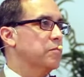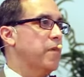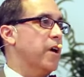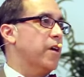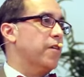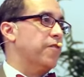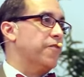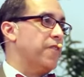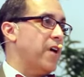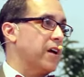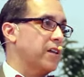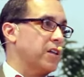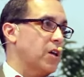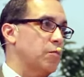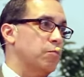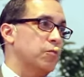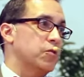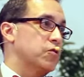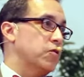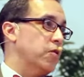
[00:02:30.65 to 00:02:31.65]
Matter of fact, I
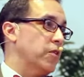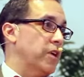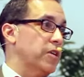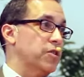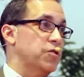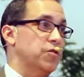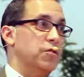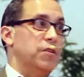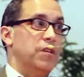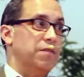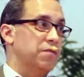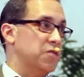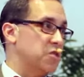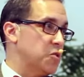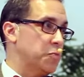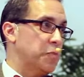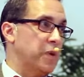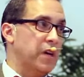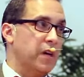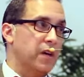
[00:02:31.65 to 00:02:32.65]
almost thought I shouldn't even
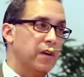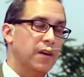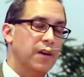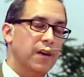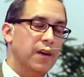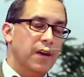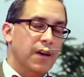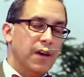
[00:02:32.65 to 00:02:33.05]
speak.